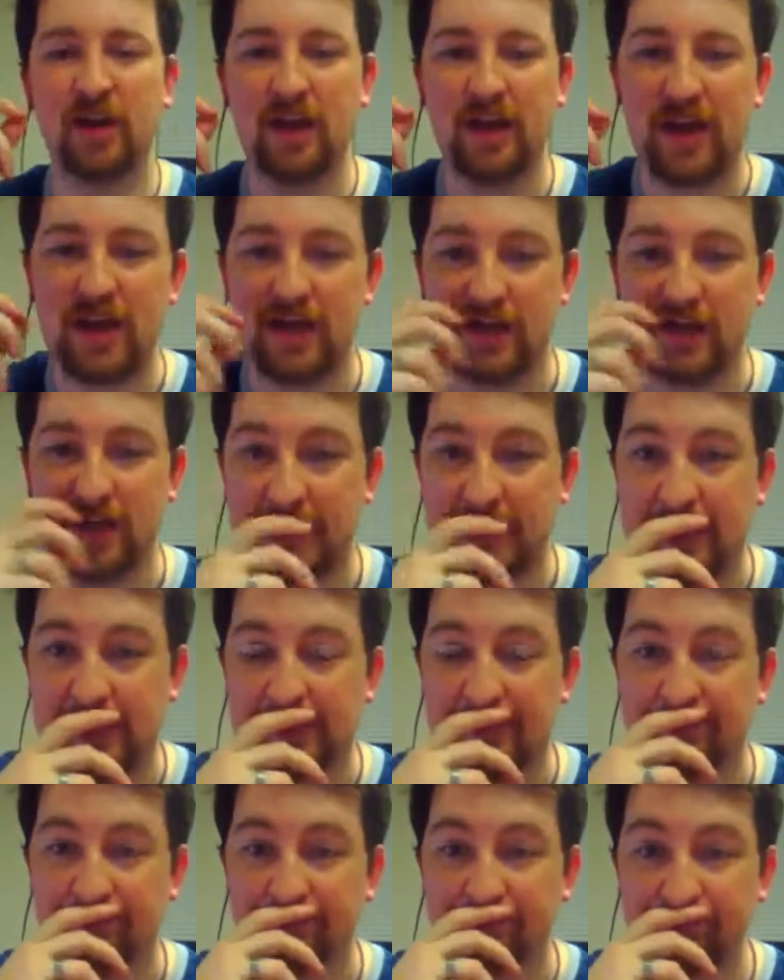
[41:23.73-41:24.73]
And
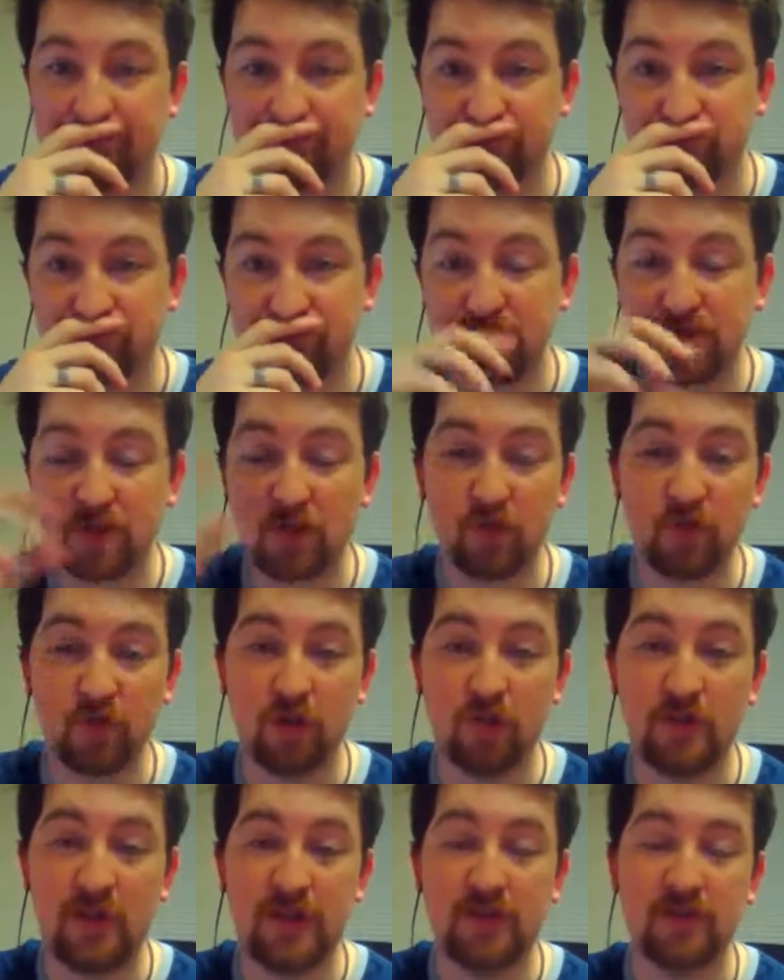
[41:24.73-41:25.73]

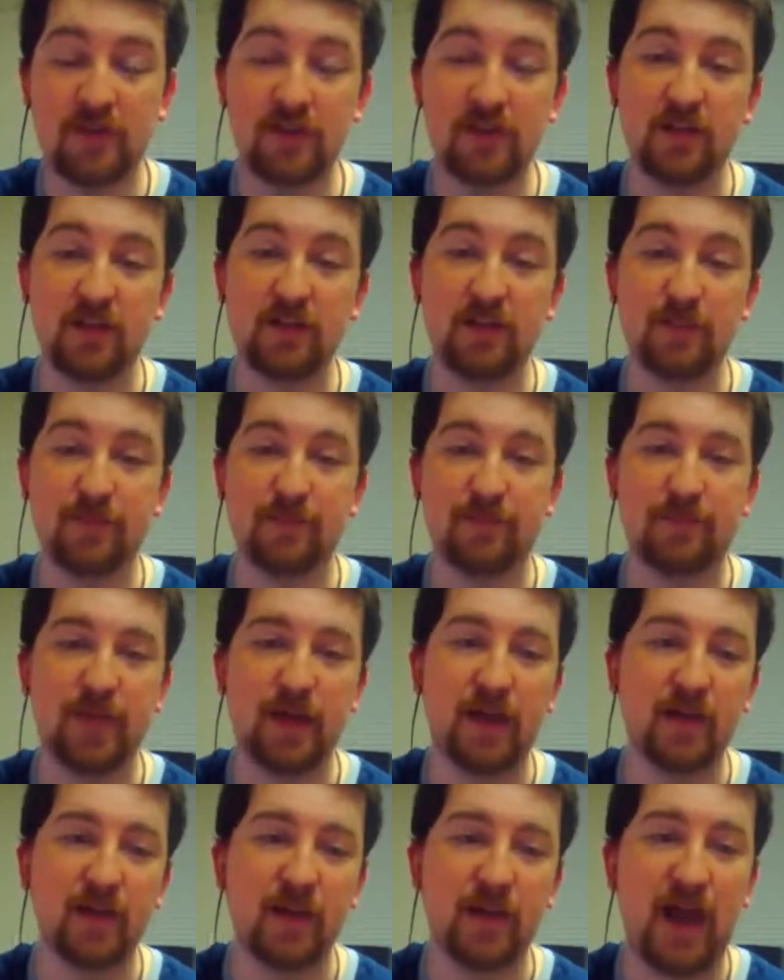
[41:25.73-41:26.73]
so
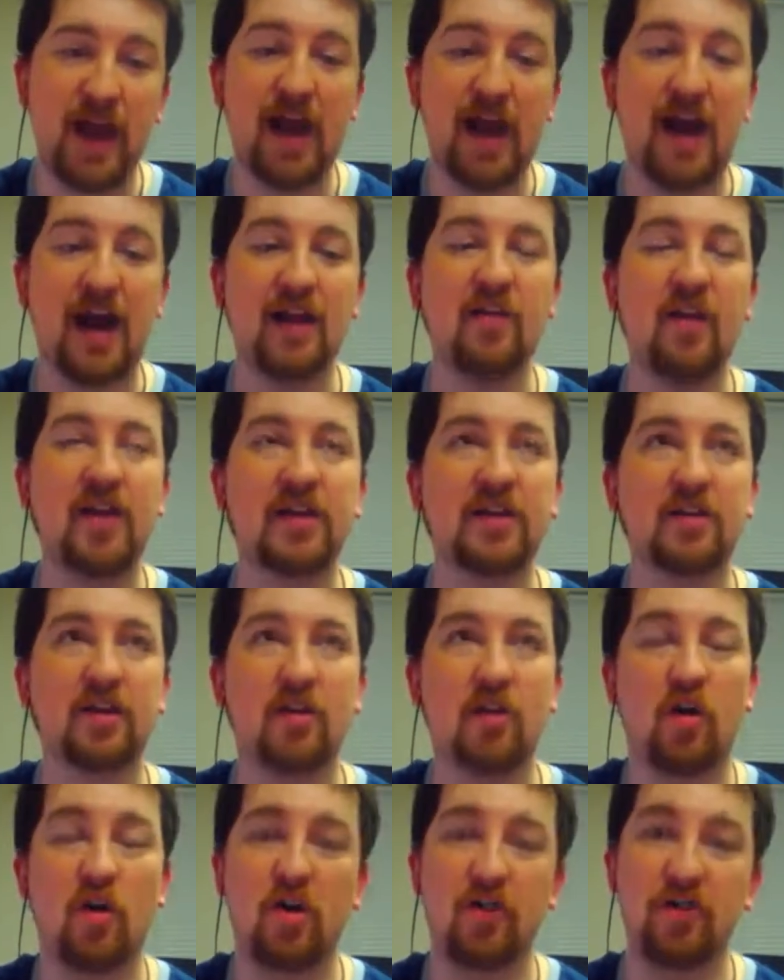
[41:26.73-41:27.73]
I like to
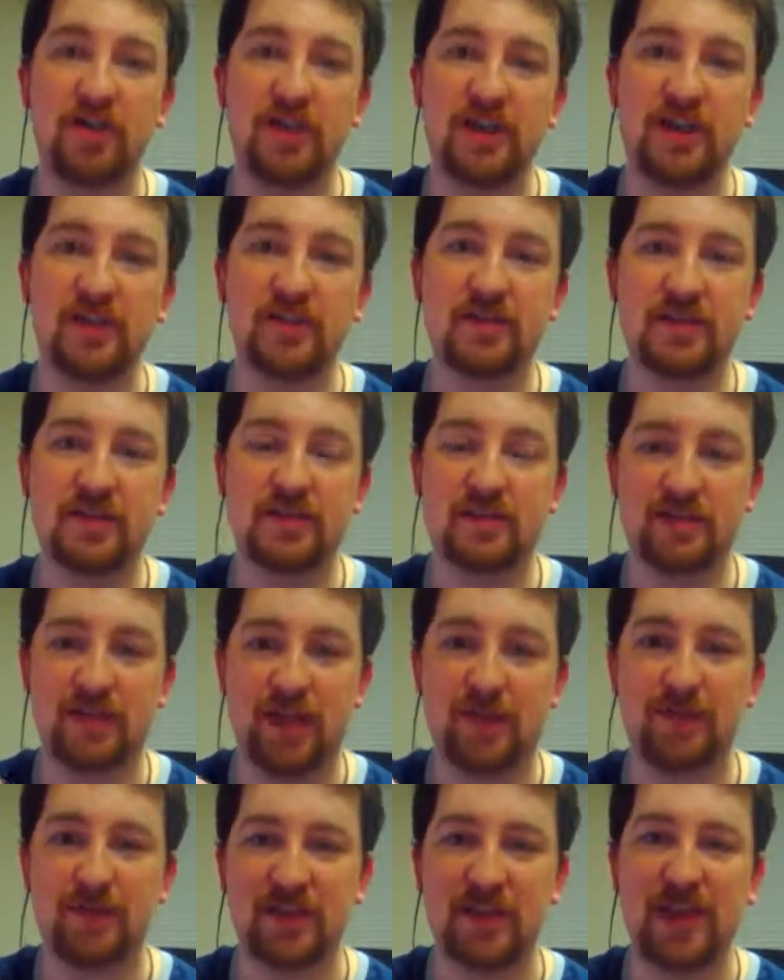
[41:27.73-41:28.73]
call these
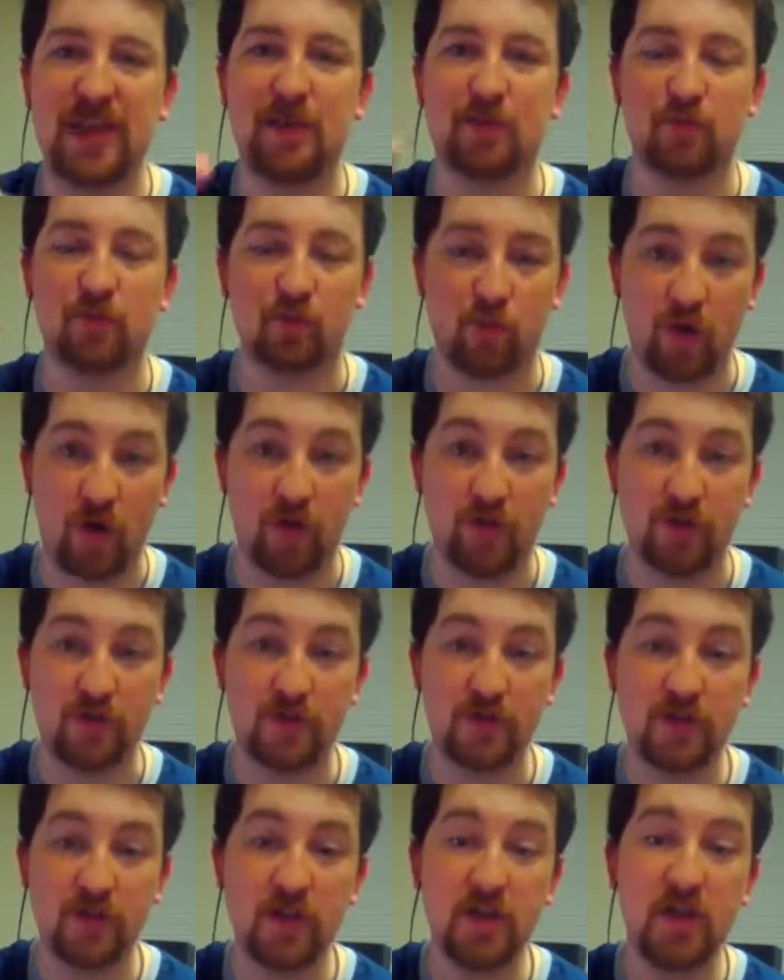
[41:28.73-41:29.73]
type of games
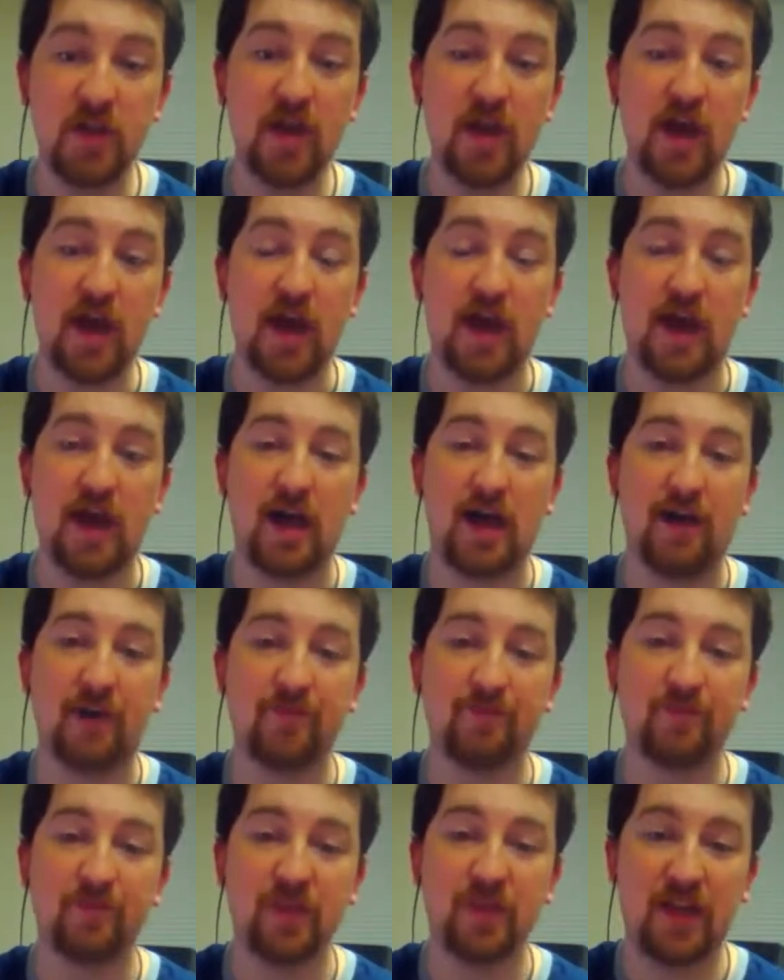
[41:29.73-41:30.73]
runners,
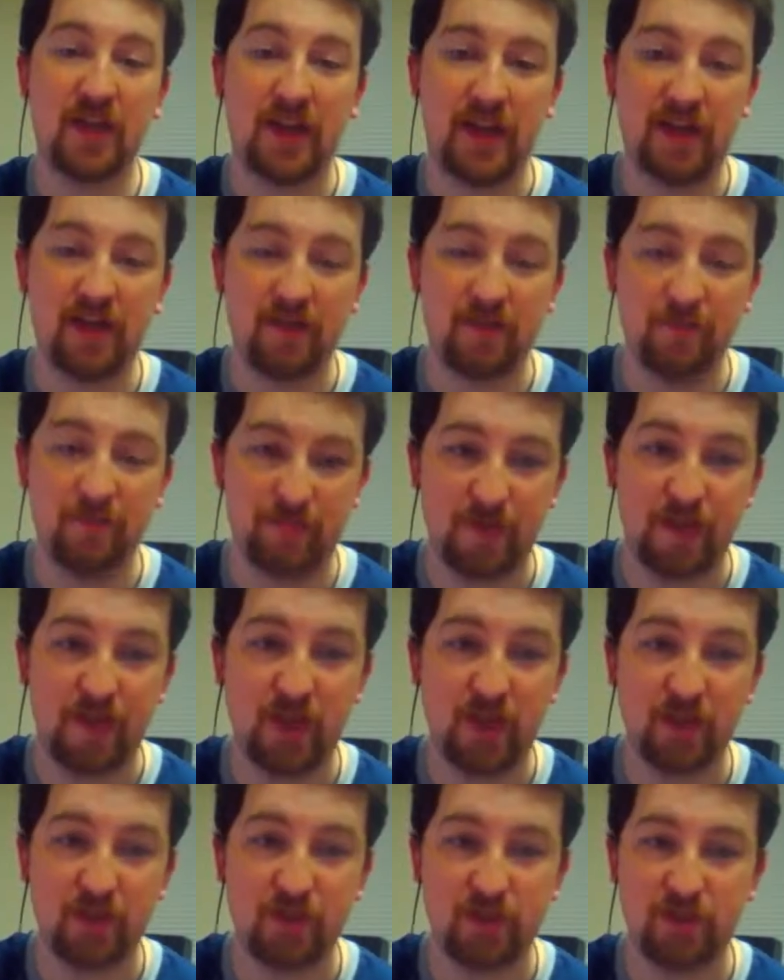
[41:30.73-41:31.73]
um,
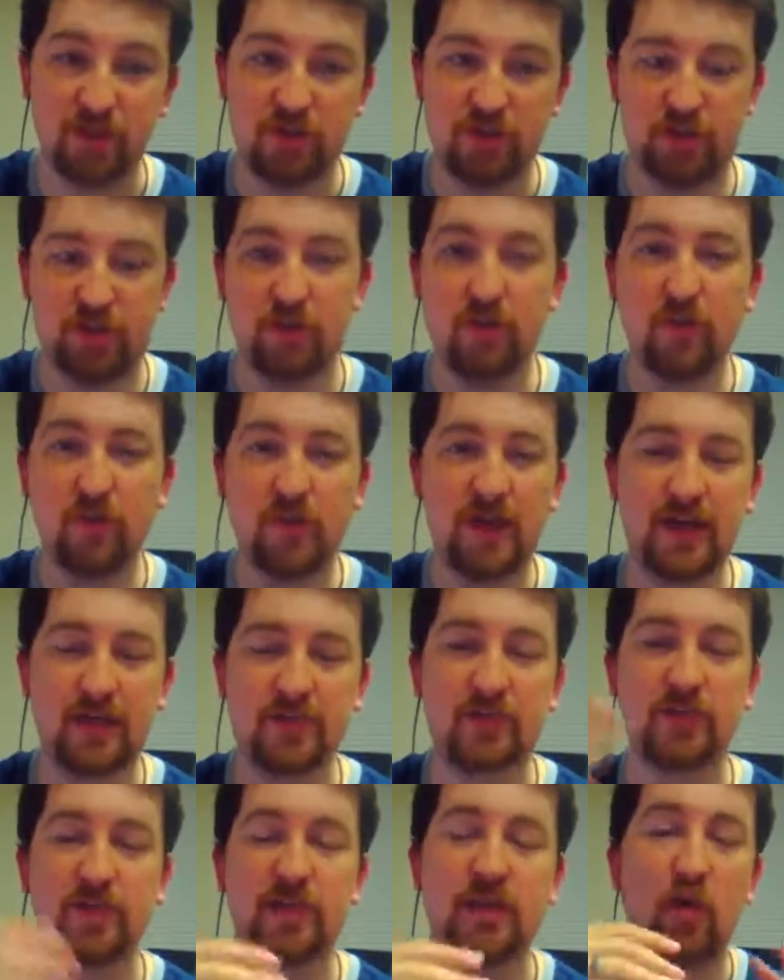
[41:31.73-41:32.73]
because you don't
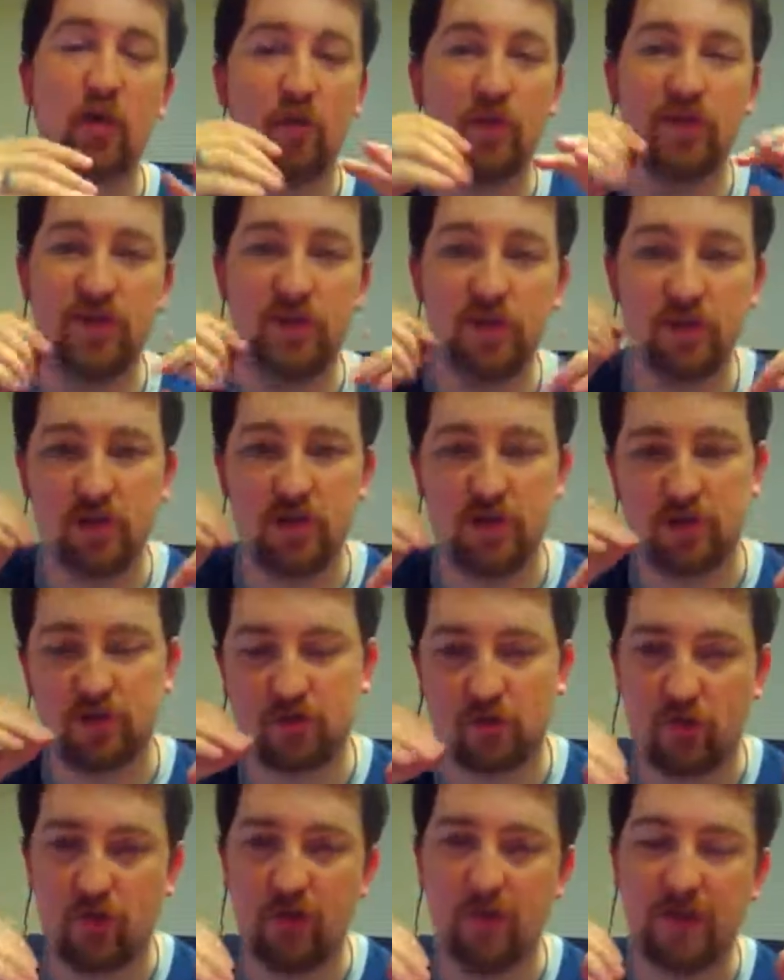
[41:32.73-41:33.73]
actually. The only thing you
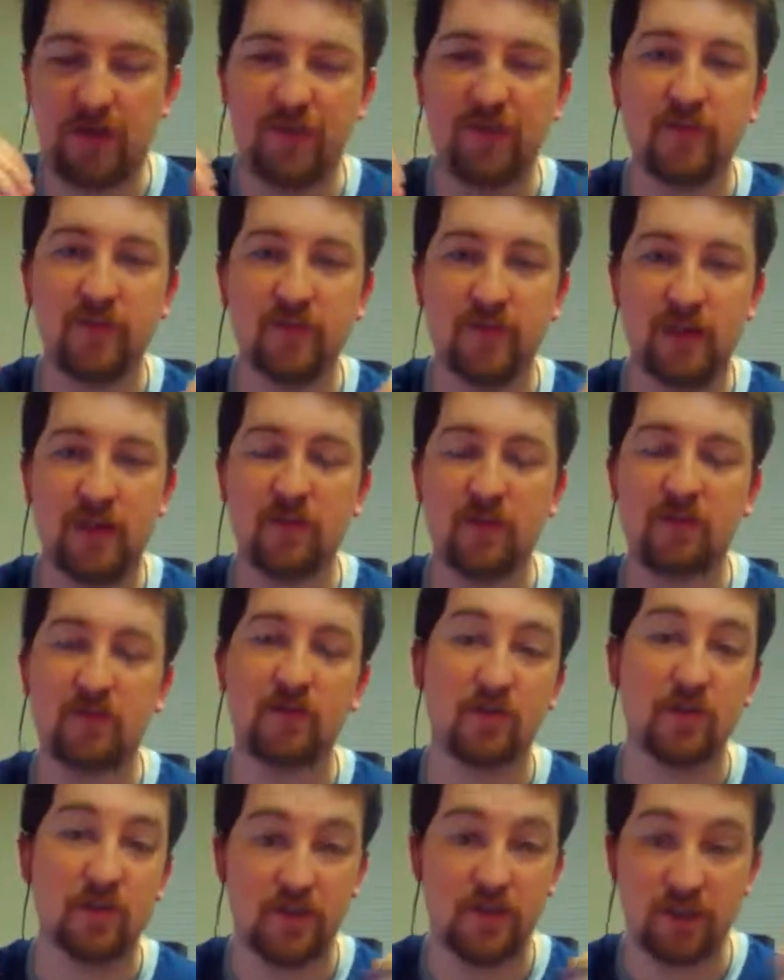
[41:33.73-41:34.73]
control about this
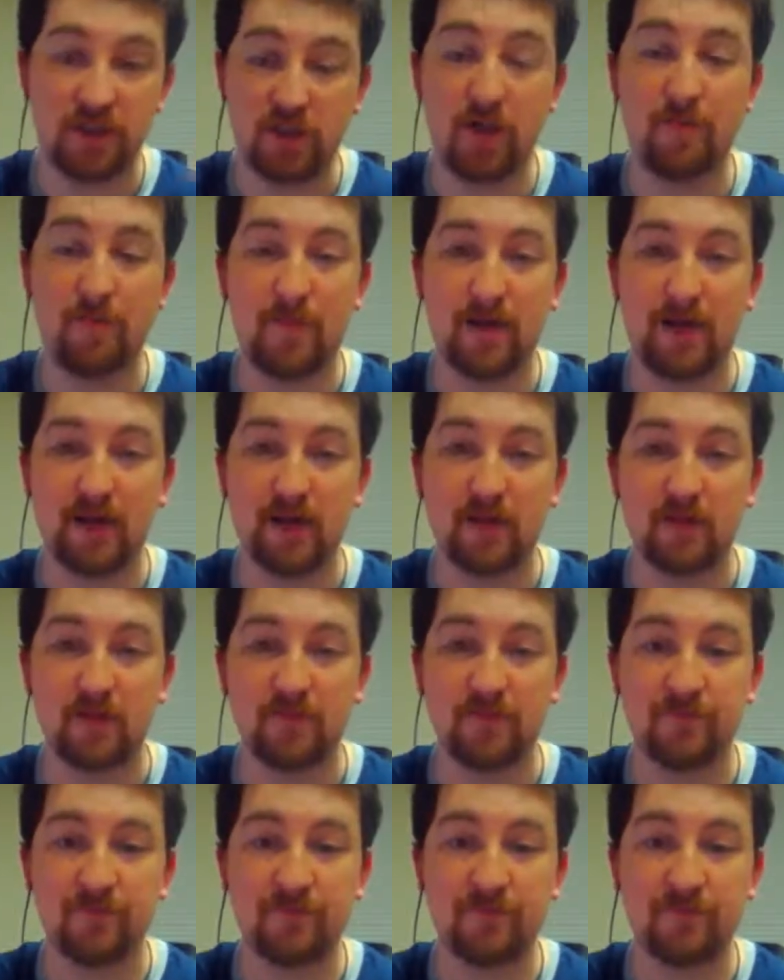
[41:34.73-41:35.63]
character is the jump mechanism.